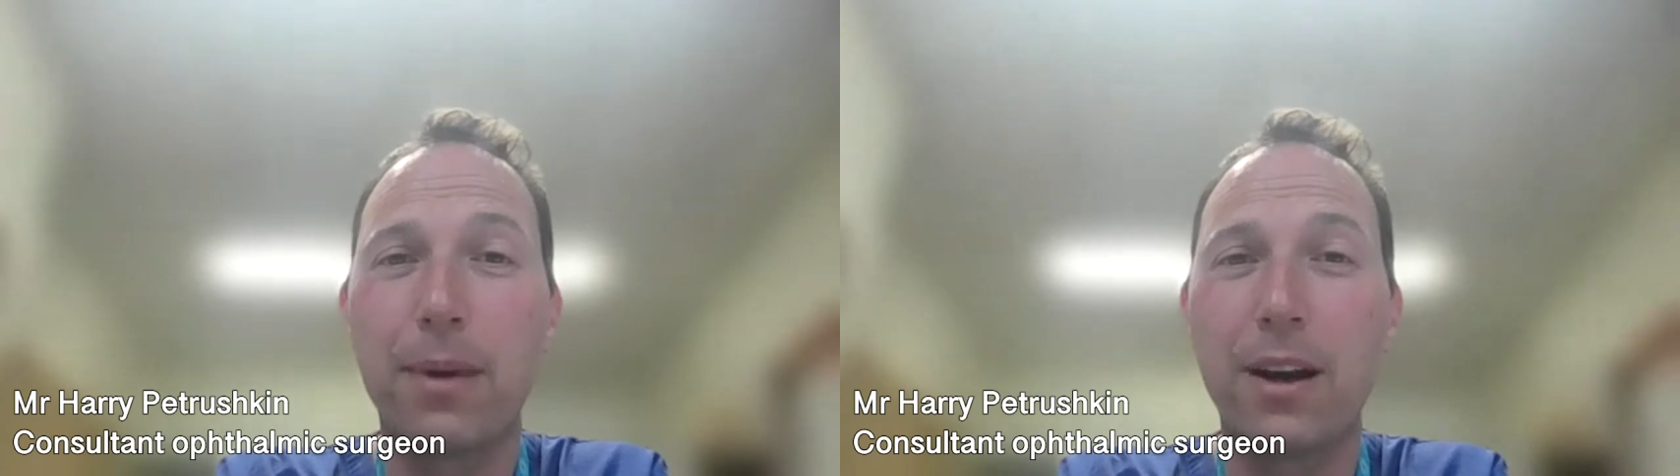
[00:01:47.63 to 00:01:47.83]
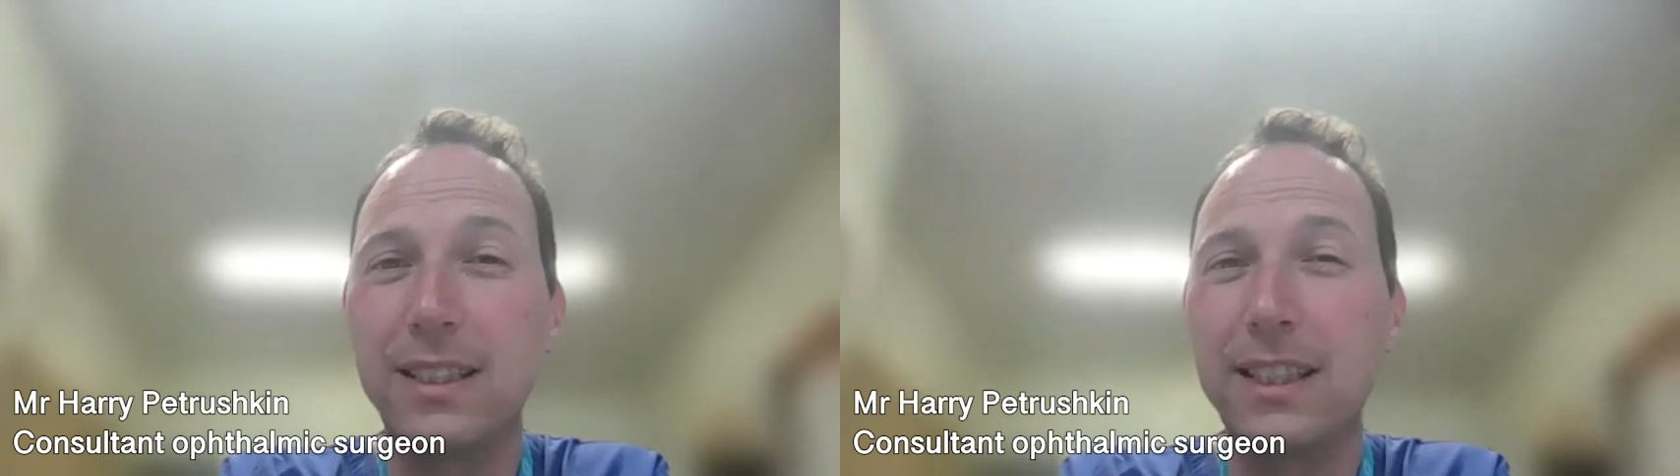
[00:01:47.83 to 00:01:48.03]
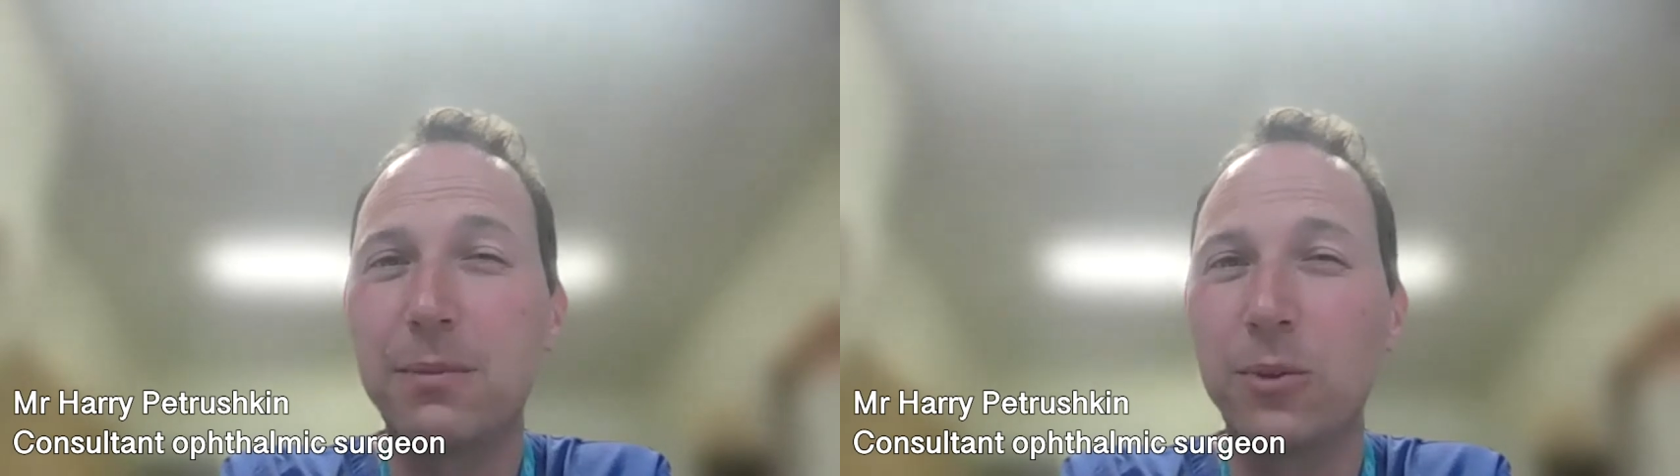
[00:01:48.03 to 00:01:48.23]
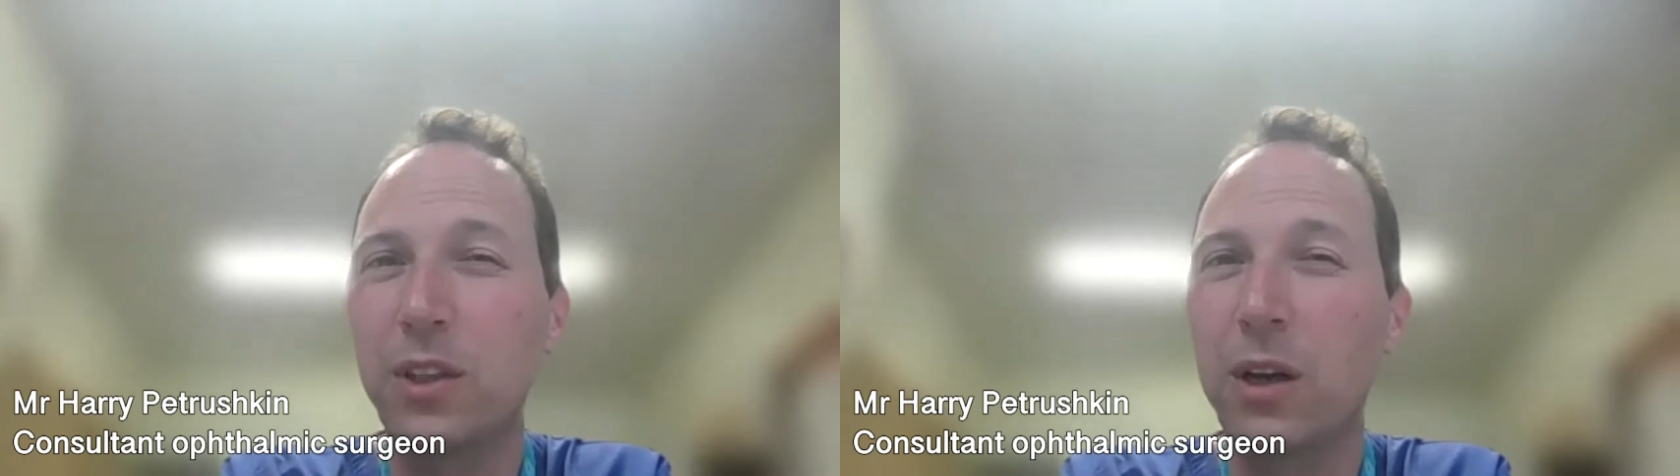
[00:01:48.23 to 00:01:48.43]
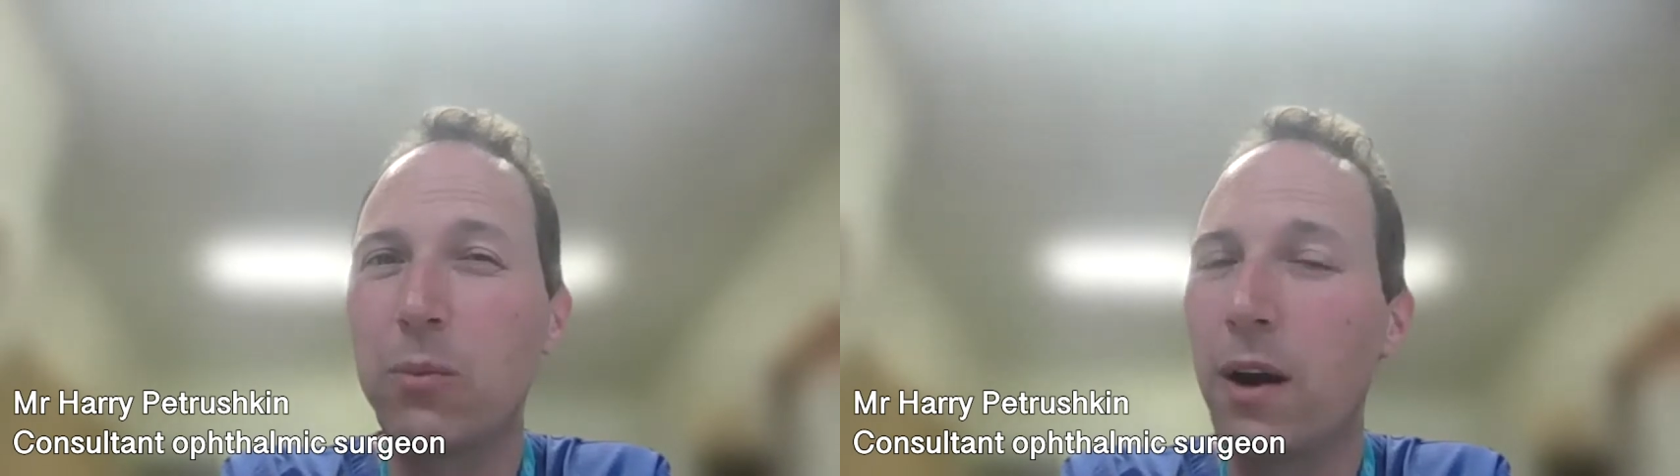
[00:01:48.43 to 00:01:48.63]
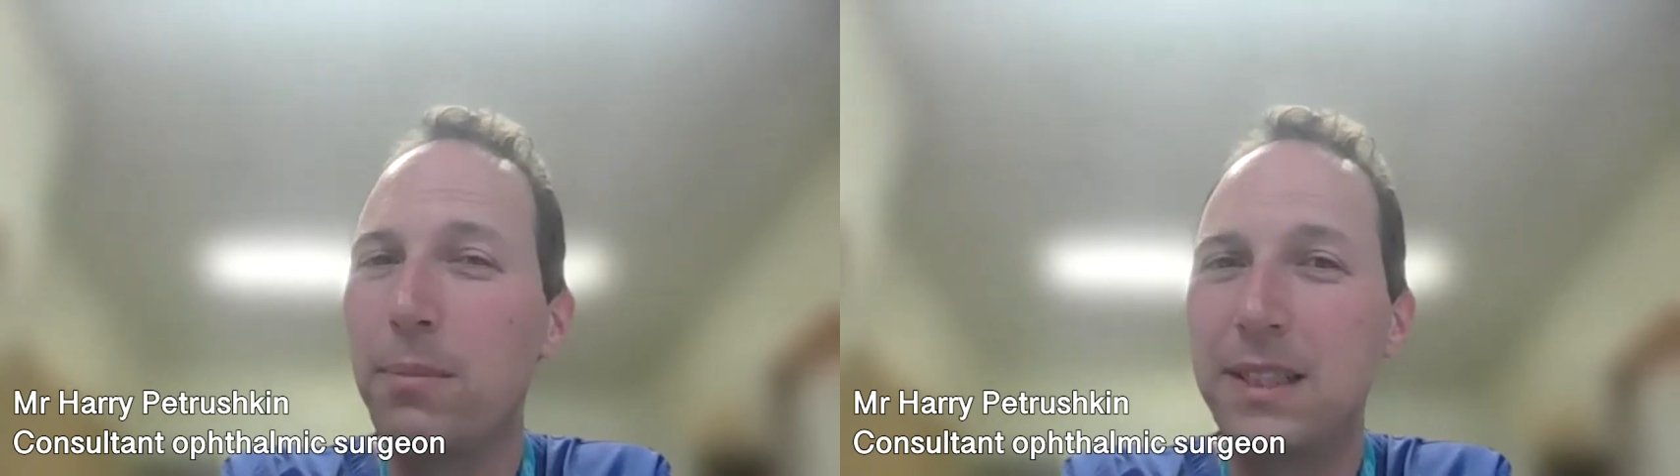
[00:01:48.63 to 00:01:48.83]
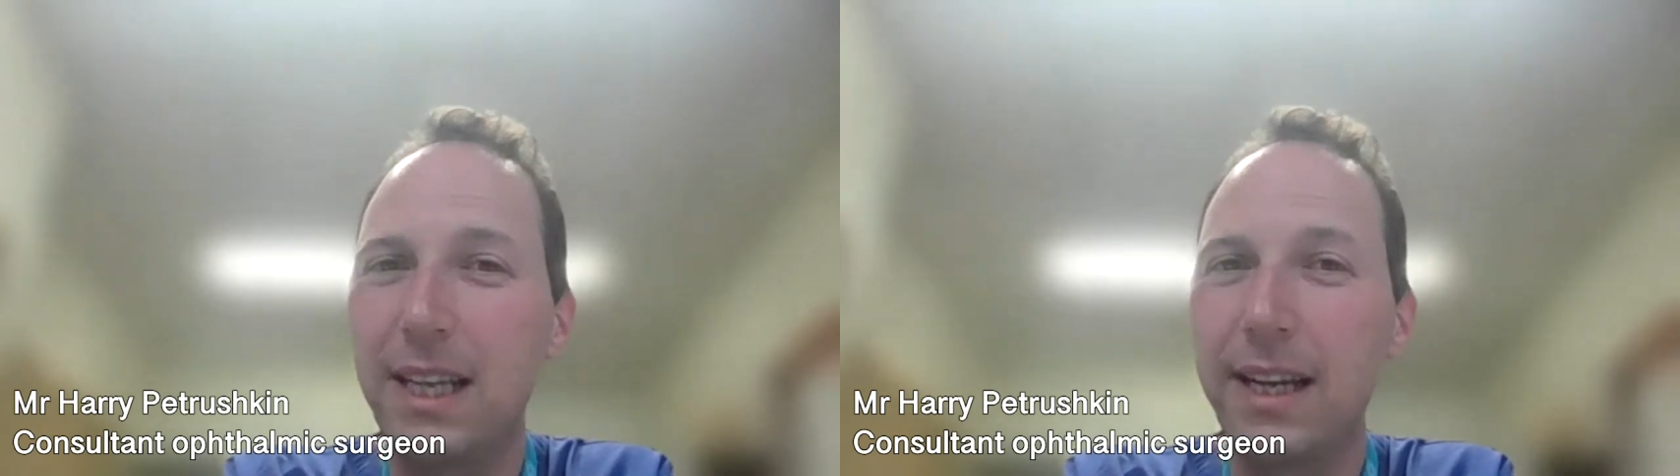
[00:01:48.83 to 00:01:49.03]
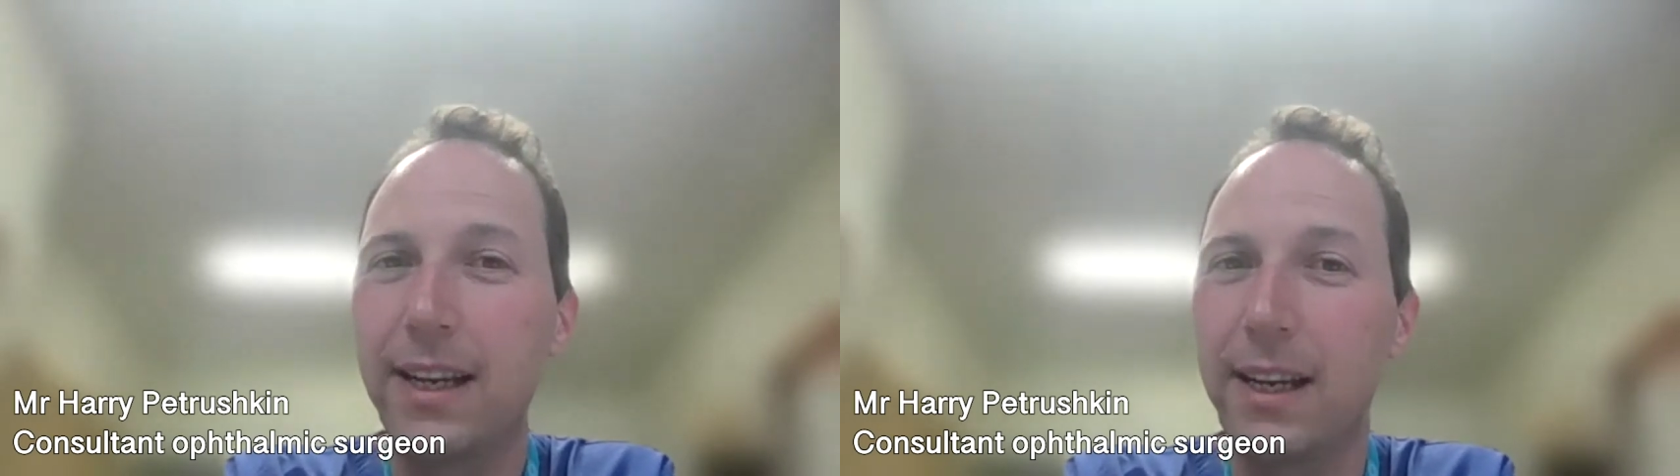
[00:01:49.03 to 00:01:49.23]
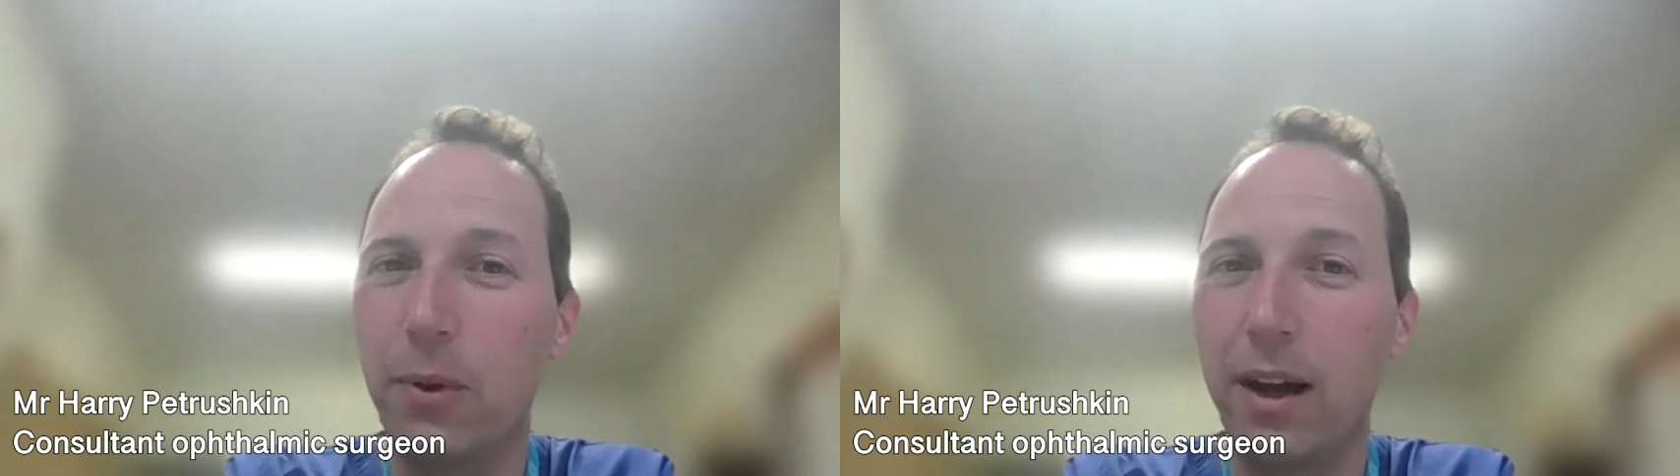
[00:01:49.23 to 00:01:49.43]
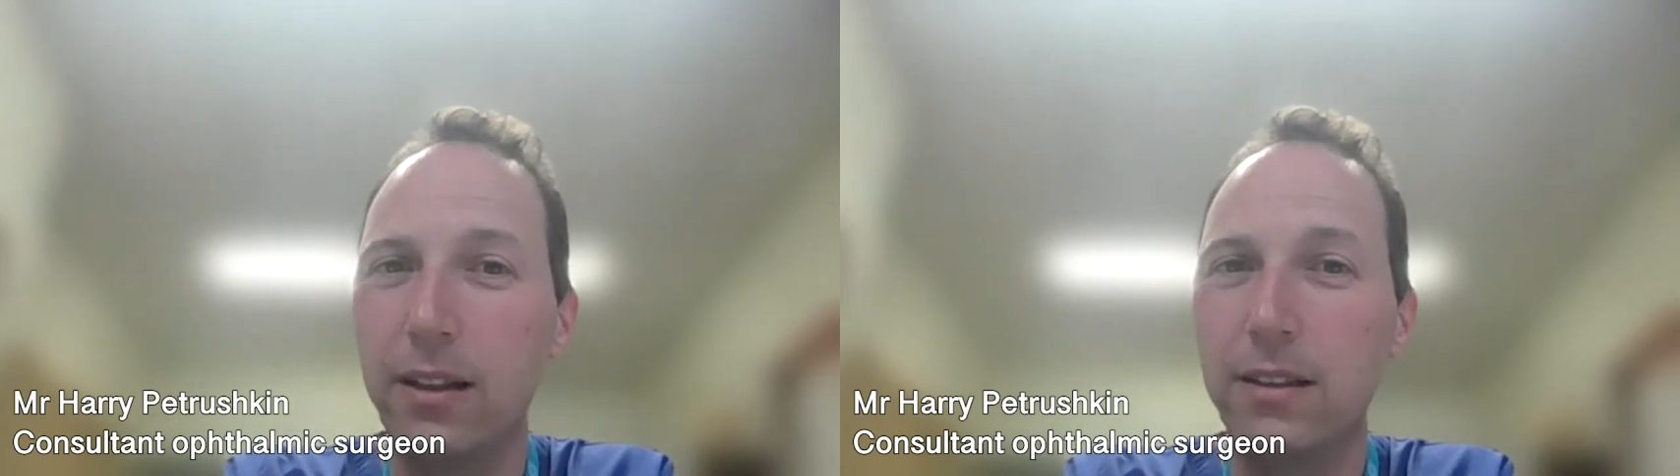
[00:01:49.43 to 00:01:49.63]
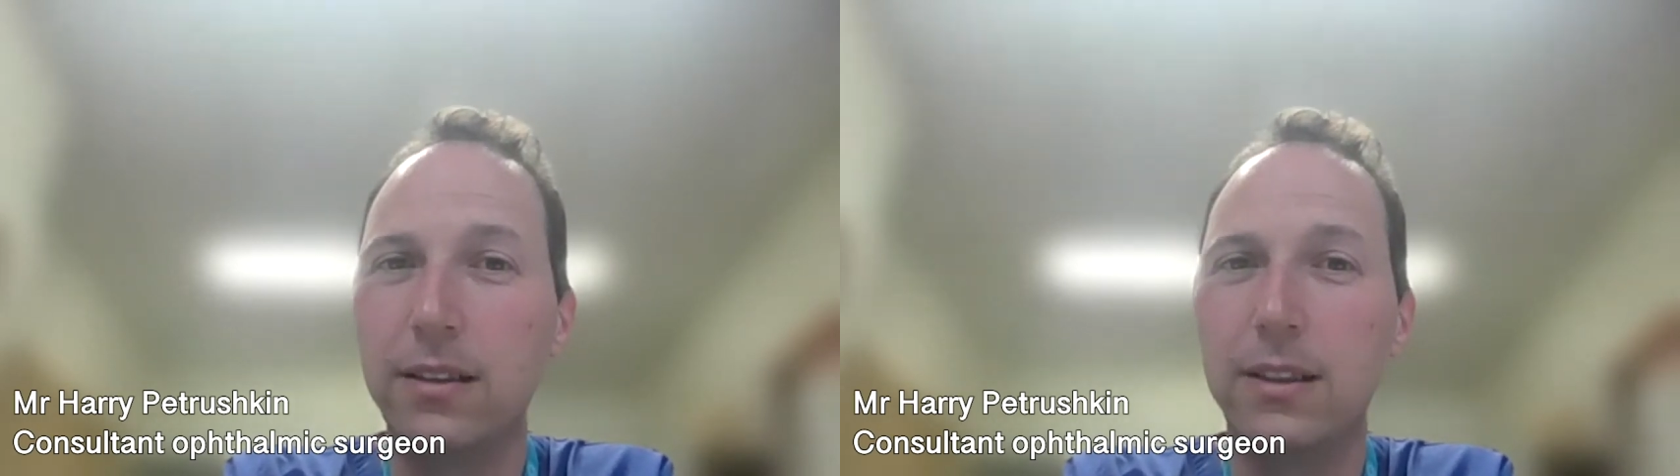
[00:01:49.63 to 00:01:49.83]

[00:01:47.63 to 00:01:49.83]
paracetamol don't work particularly well,